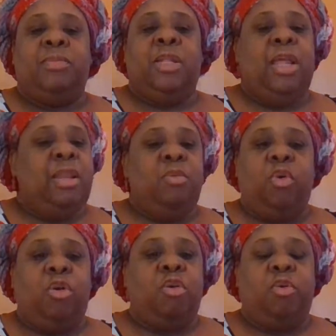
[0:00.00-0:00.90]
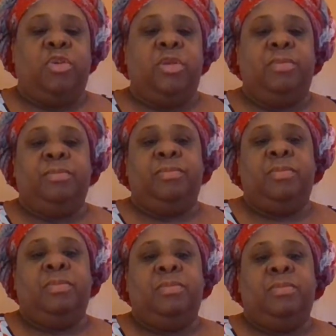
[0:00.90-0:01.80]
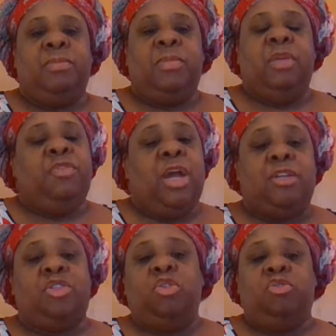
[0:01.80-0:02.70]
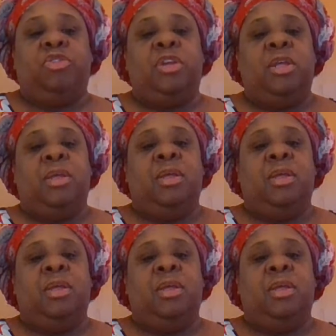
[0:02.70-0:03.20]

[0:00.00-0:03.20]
Let him work on you. If you got children,